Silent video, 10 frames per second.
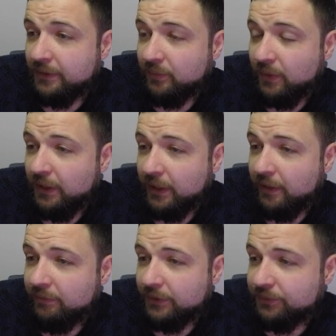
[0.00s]
The winning
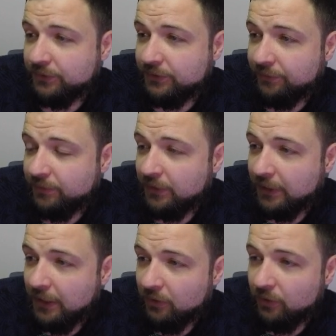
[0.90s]
average was definitely a
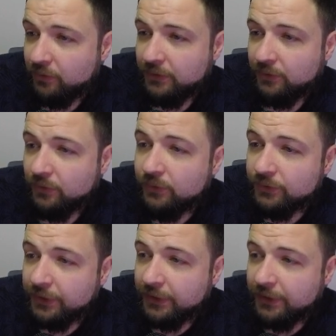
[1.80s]
lot lower than
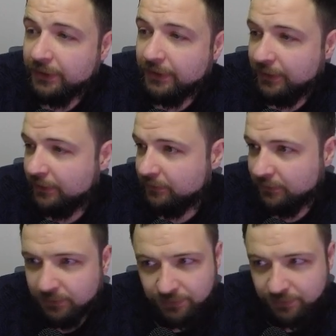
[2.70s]
losing, and
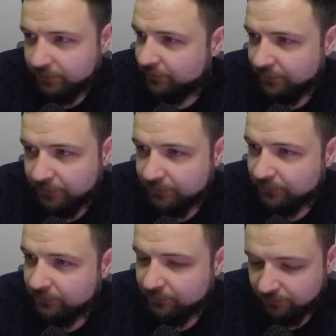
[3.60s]
it
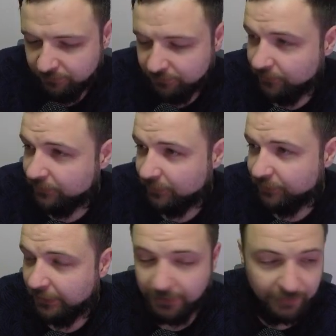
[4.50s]
was
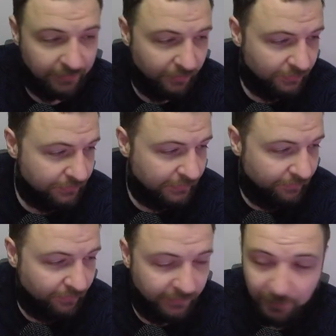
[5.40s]
upsetting. It was
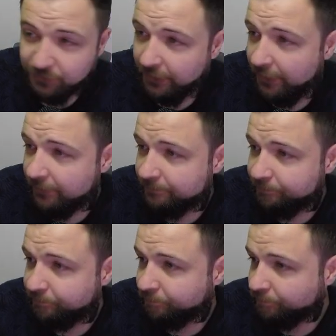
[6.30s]
definitely upsetting.
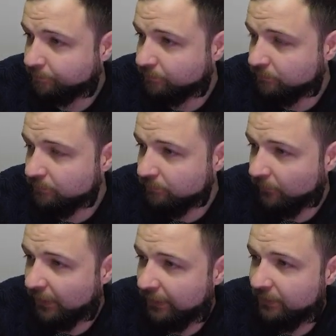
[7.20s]

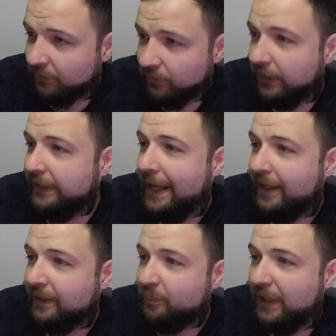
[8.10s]
And look at that,
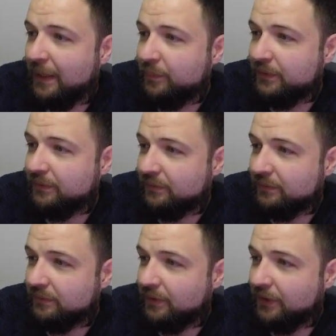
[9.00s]
it popped
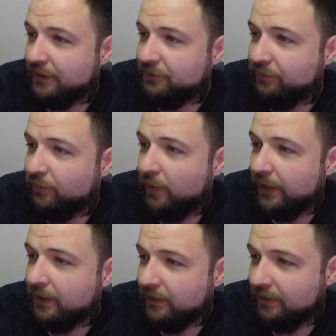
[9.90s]
to 40.
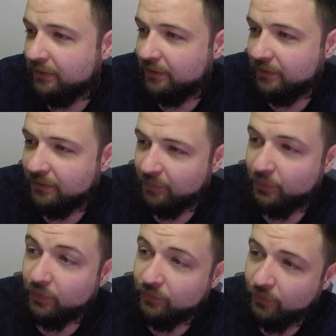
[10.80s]
It
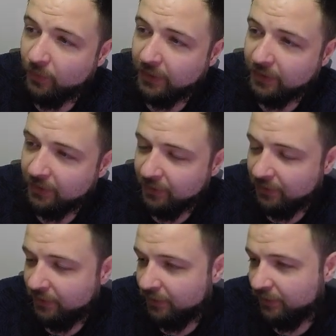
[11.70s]
broke 40.
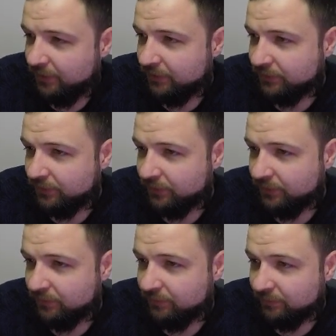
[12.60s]

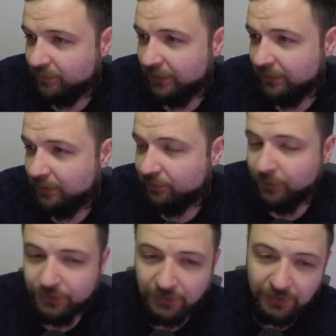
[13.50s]
So, but
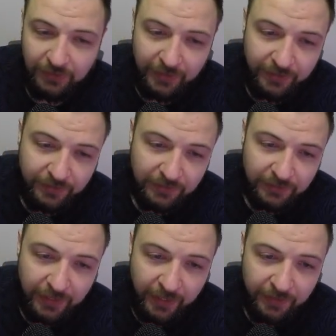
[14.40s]
unfortunately later in the
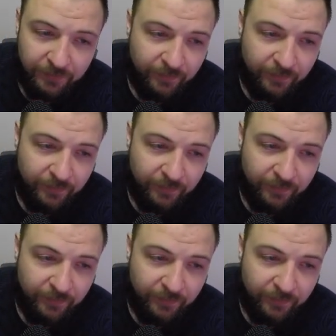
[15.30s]
day.